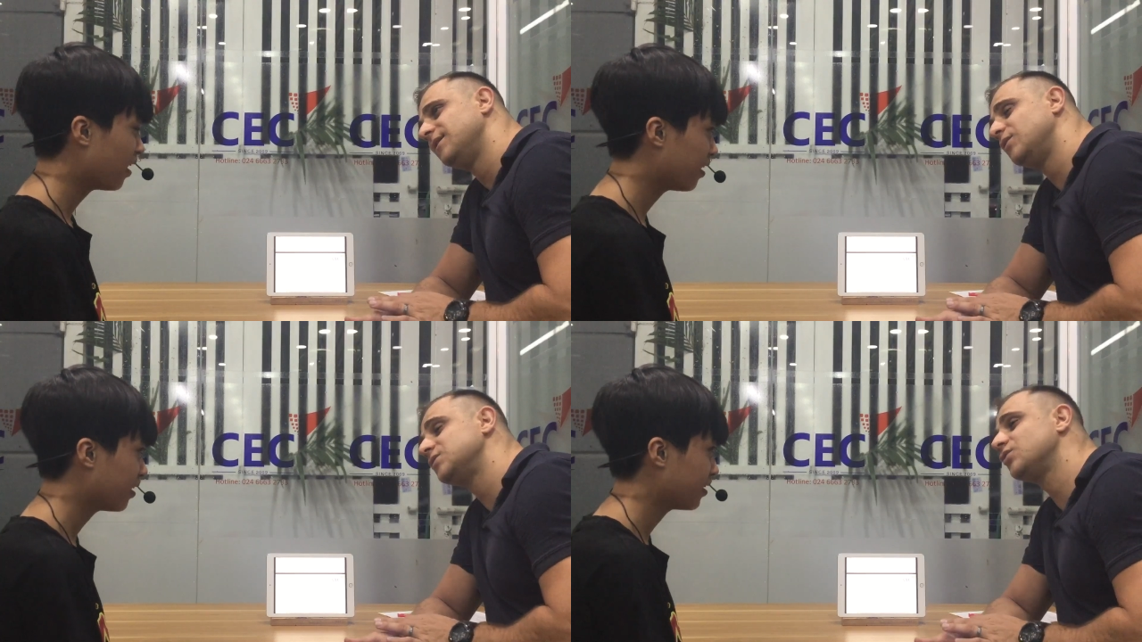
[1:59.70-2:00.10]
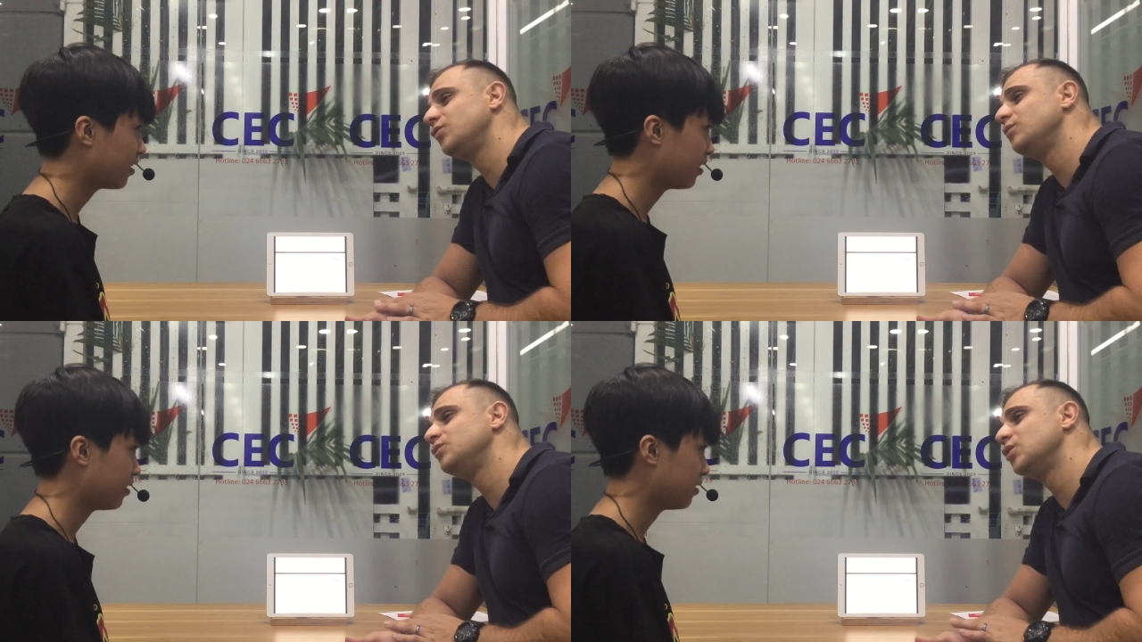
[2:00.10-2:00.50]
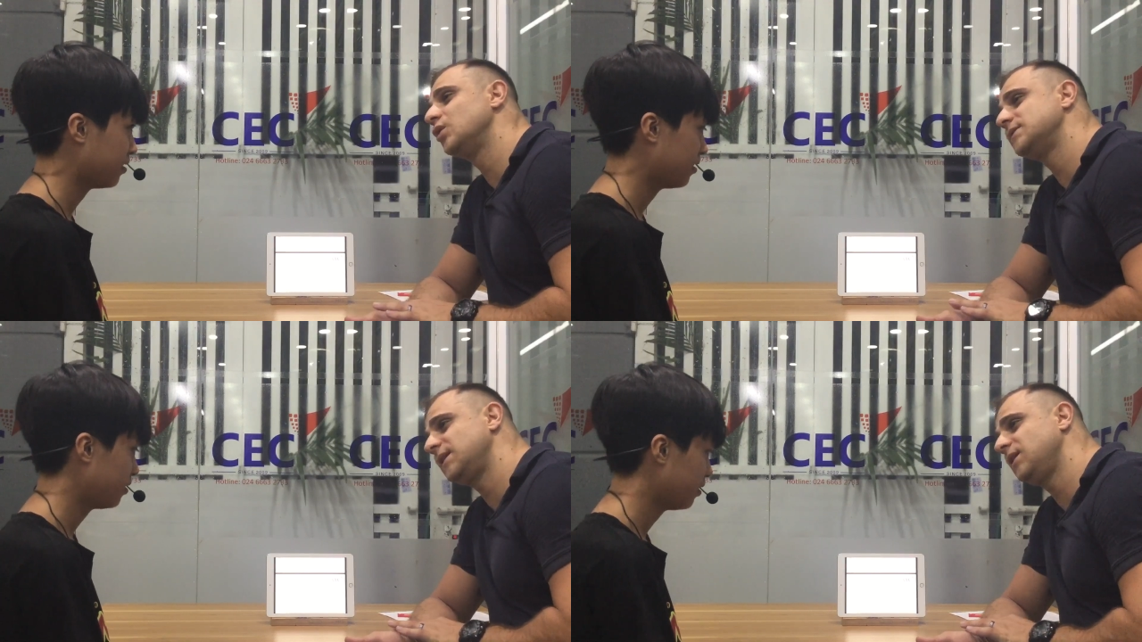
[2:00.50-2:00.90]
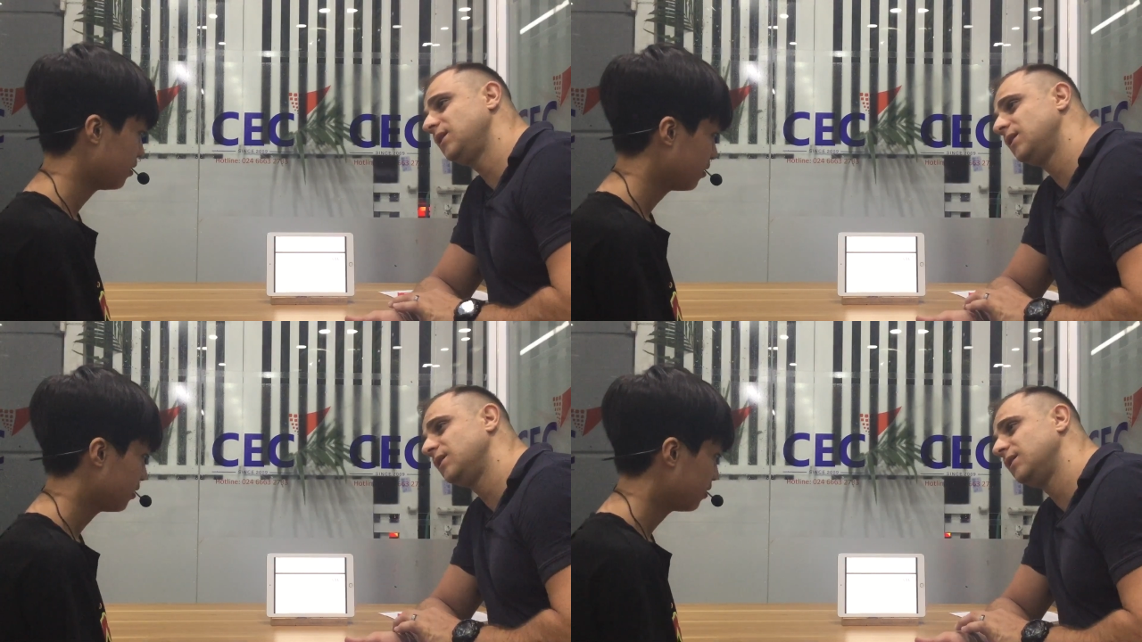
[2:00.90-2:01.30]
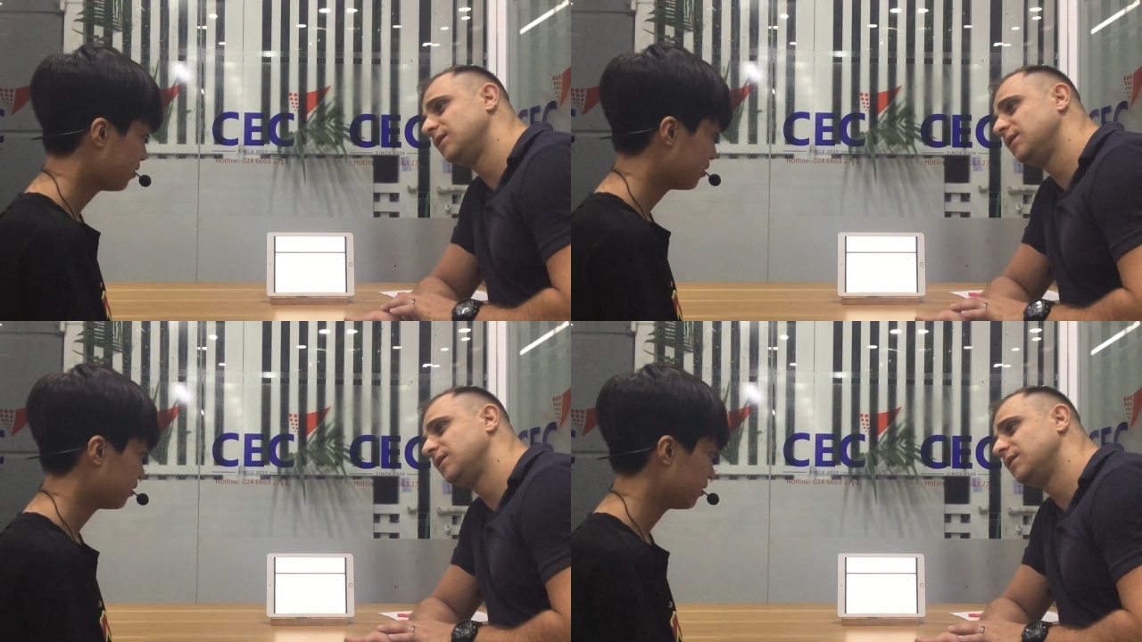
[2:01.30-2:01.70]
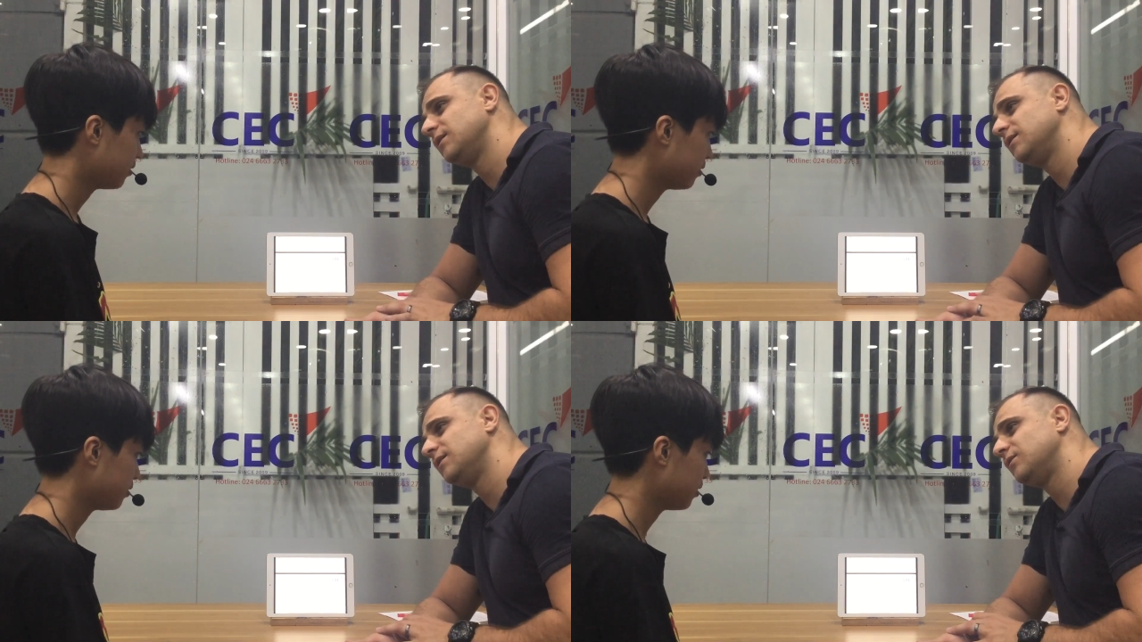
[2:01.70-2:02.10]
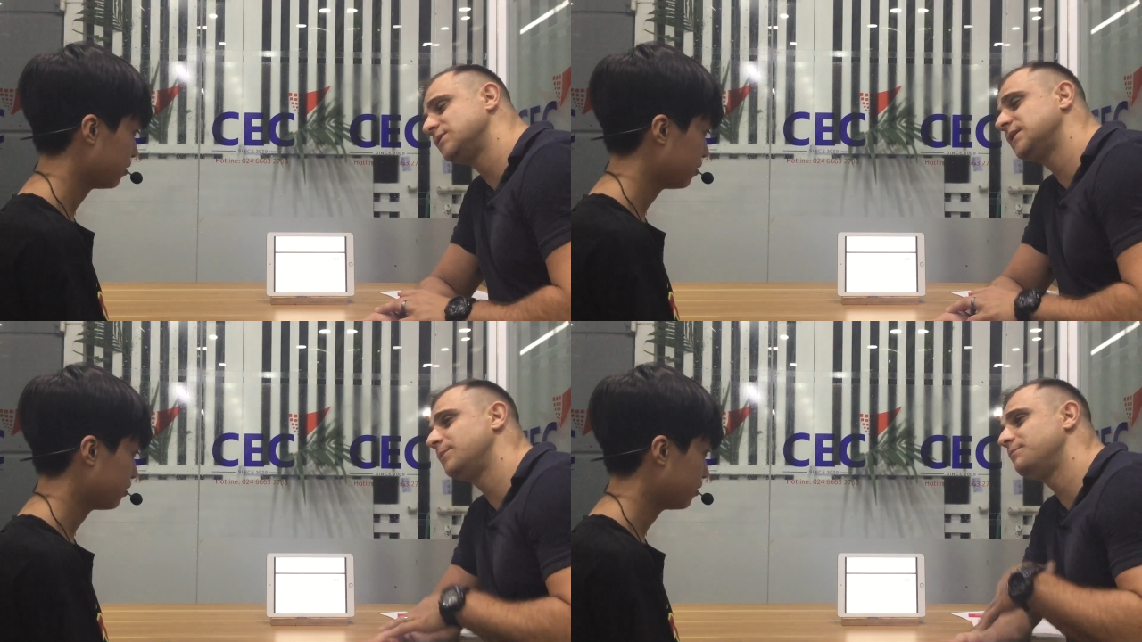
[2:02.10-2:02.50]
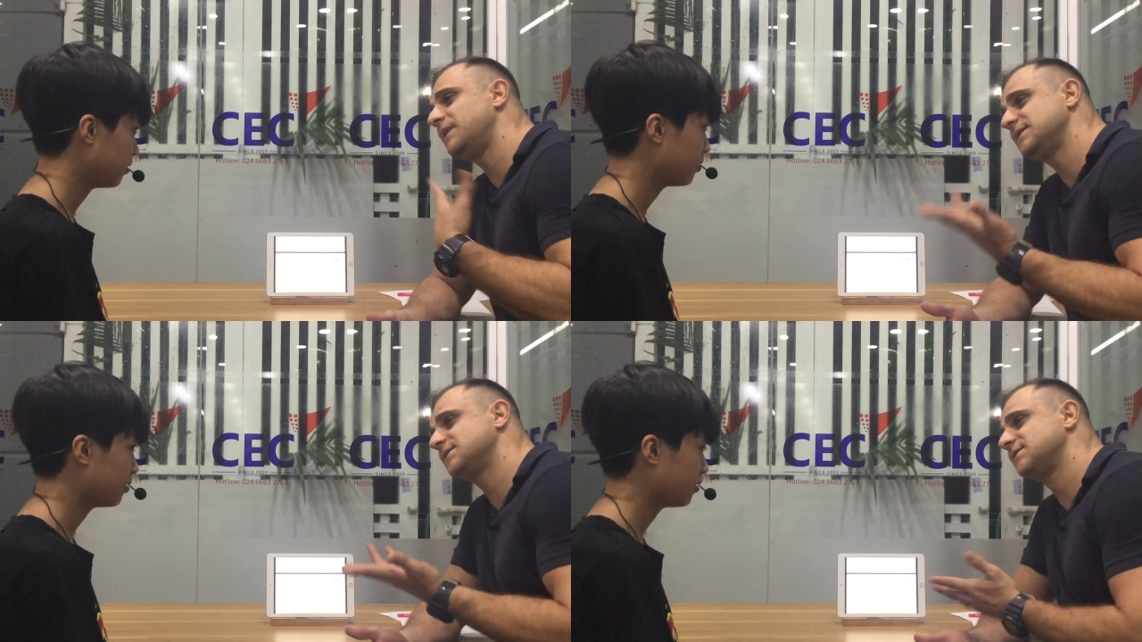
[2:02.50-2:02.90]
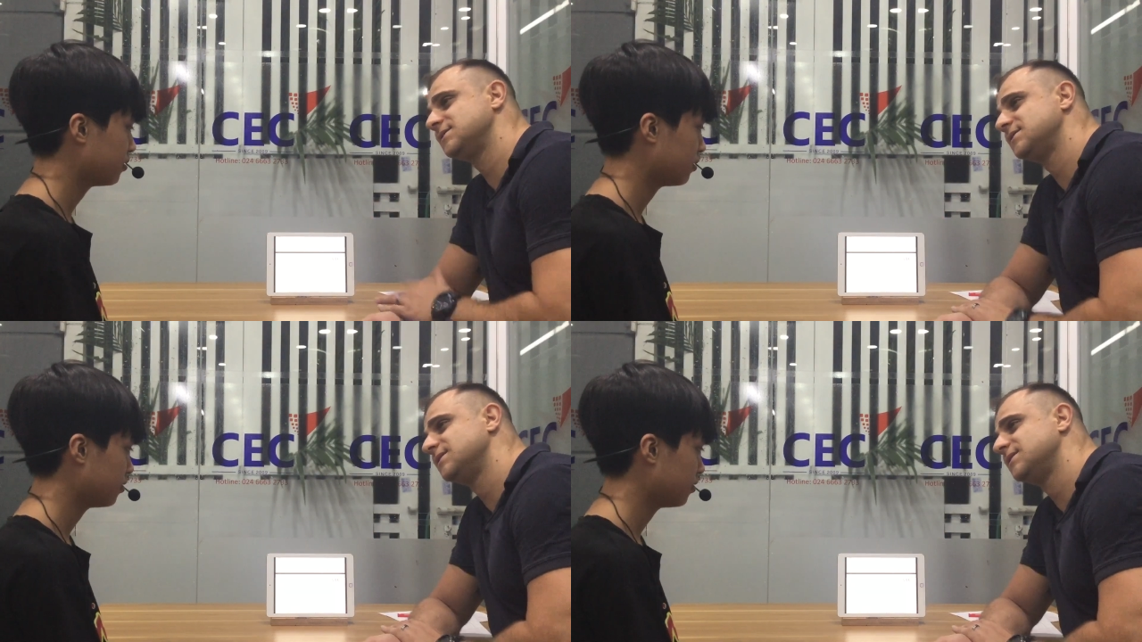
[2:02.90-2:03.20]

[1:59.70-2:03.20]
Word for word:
Speaker 1: Was your room dirty? Was it a mess?